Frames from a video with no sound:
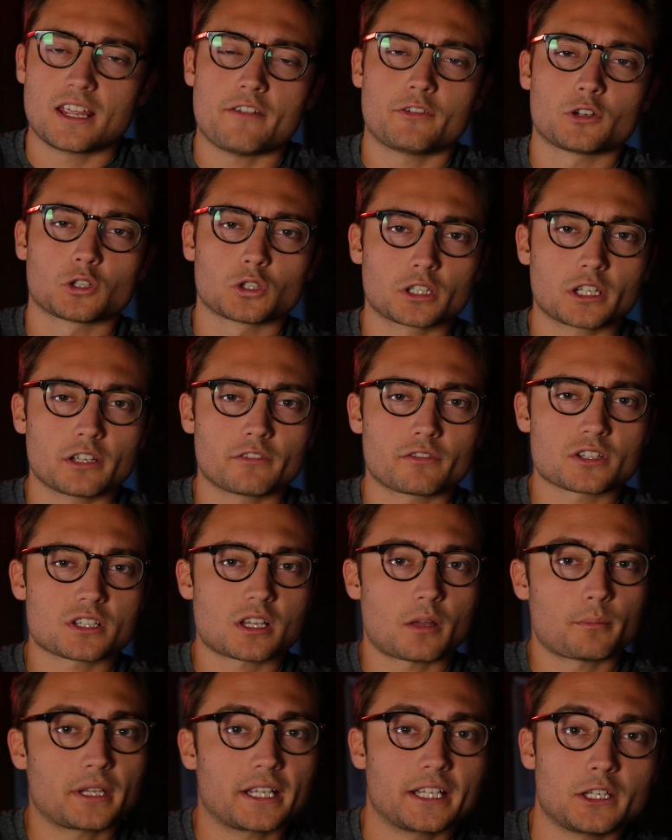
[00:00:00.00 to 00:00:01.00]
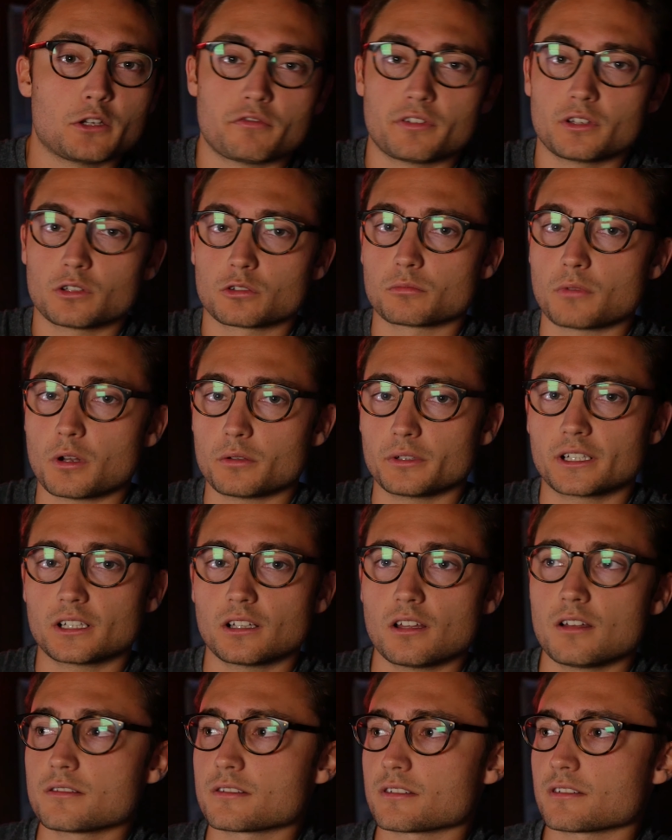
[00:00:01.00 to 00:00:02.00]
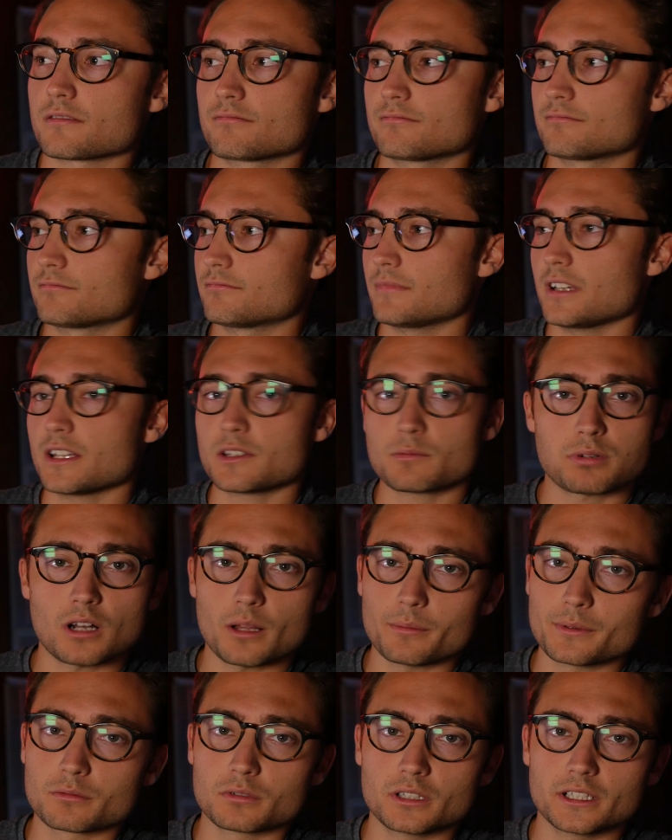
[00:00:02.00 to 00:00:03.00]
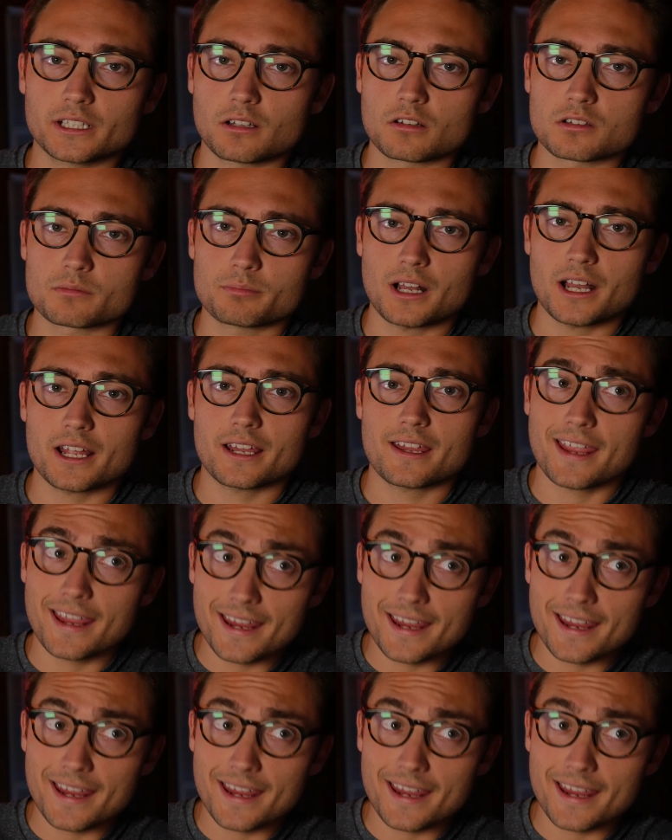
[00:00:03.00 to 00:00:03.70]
If you're looking for something and you feel remotely close, it's probably really close by.